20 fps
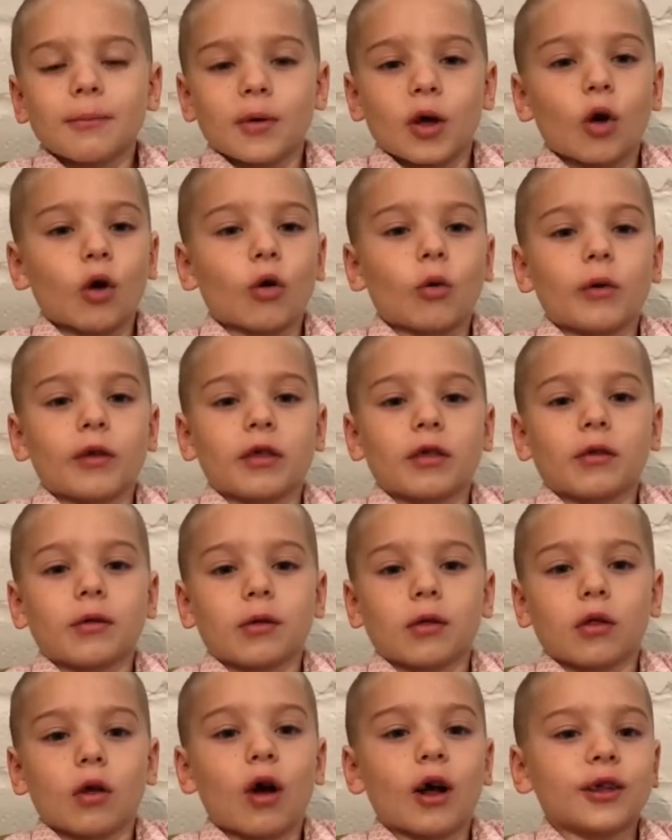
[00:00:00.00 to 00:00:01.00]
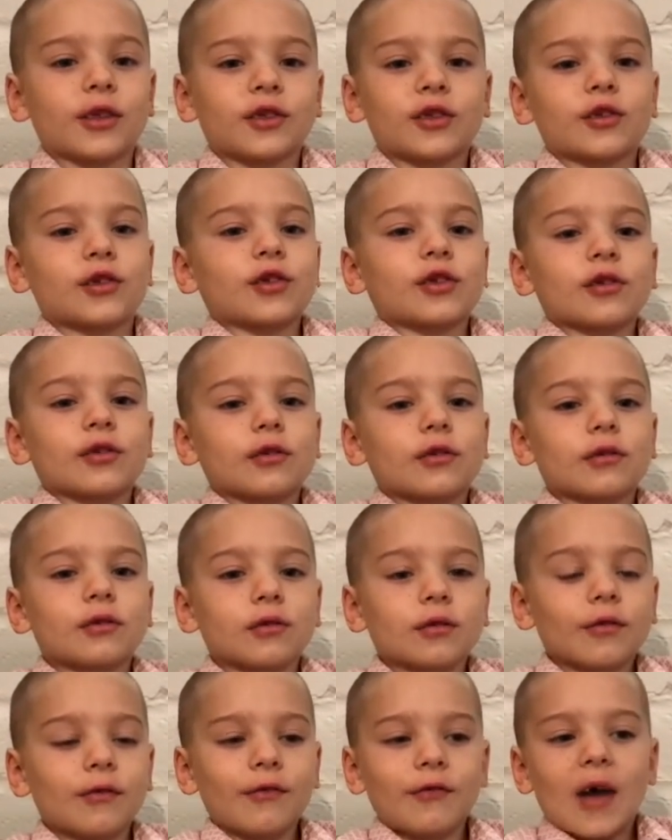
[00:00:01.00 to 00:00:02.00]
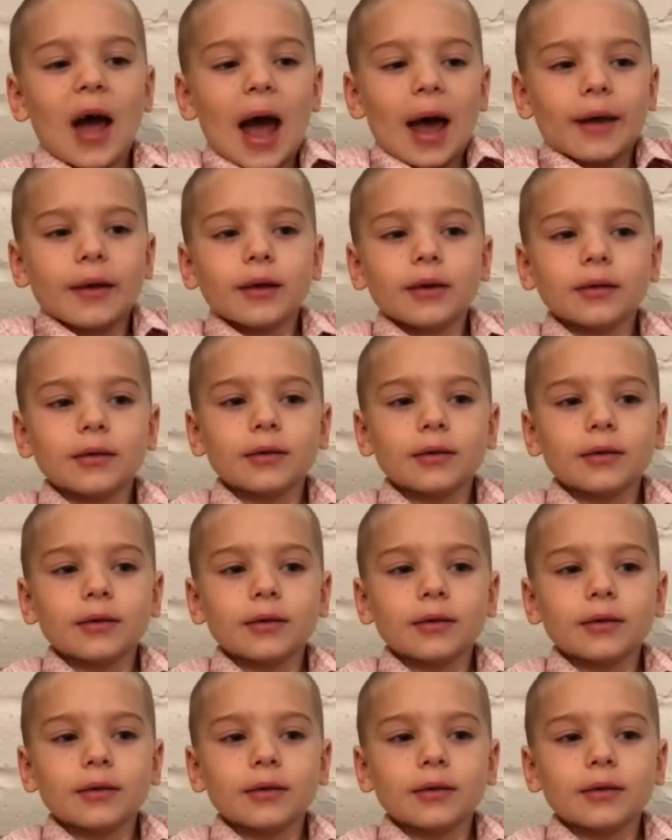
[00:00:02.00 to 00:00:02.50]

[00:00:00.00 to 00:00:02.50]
milk with lots of fat.